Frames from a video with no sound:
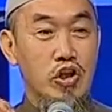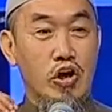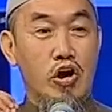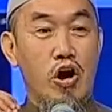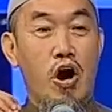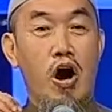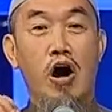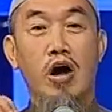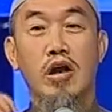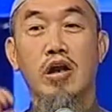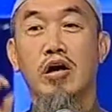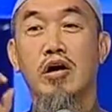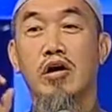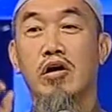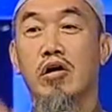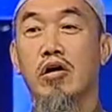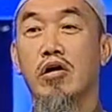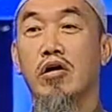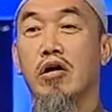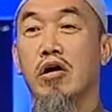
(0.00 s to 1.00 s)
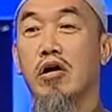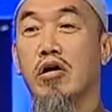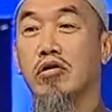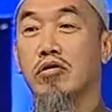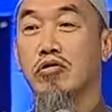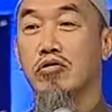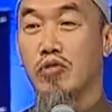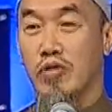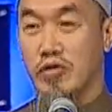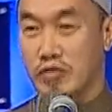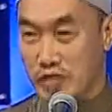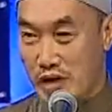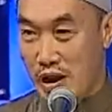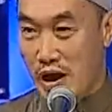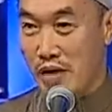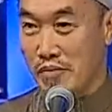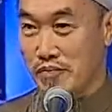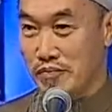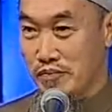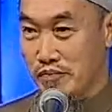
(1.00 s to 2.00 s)
the caller to
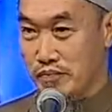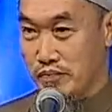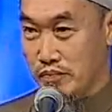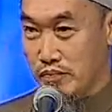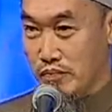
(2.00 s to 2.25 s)
Islam,